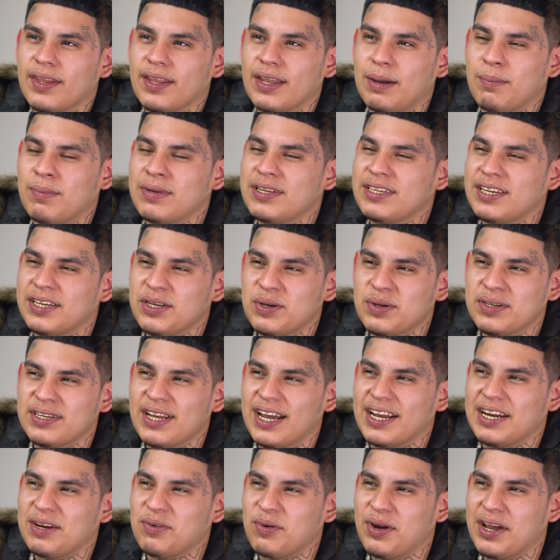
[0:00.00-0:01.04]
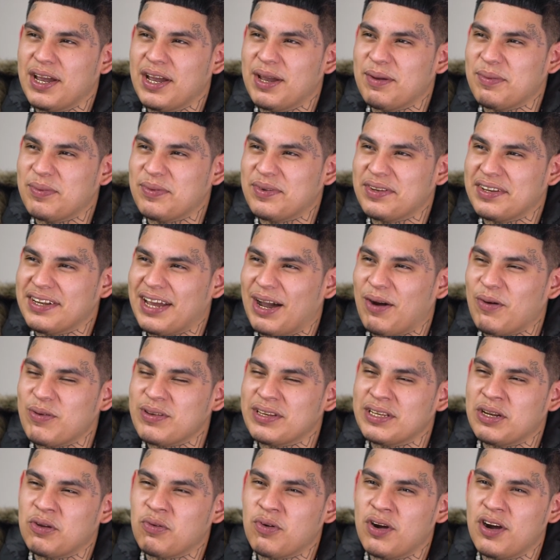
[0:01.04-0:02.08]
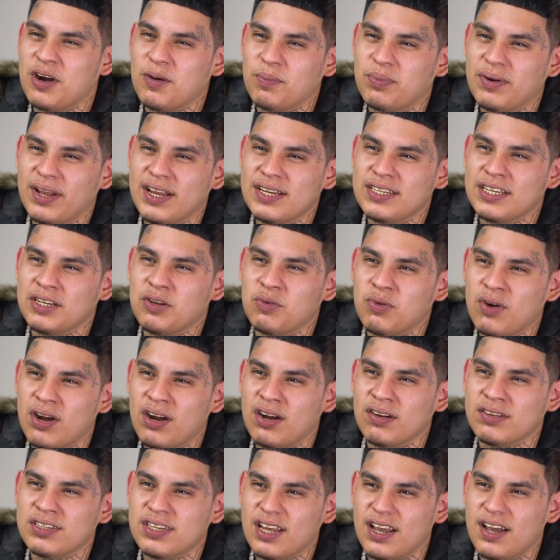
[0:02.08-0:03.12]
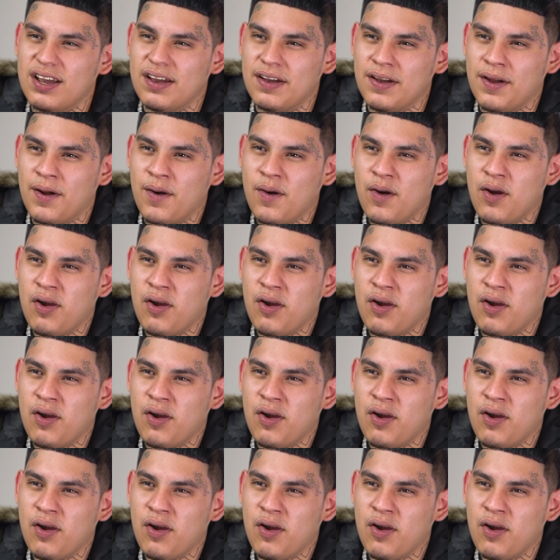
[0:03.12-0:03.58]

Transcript: I'm gonna tell you exactly what happened. I was in the wrong place at the wrong time.